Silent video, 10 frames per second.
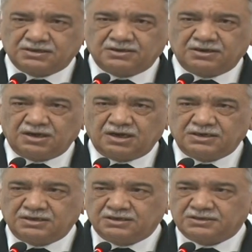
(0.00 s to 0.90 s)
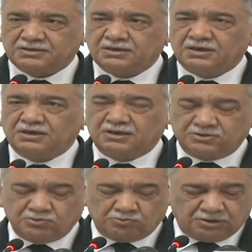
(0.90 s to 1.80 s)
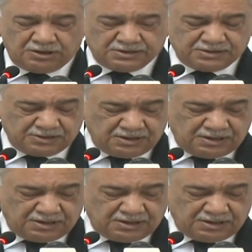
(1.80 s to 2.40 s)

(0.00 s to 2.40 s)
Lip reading: ideas into words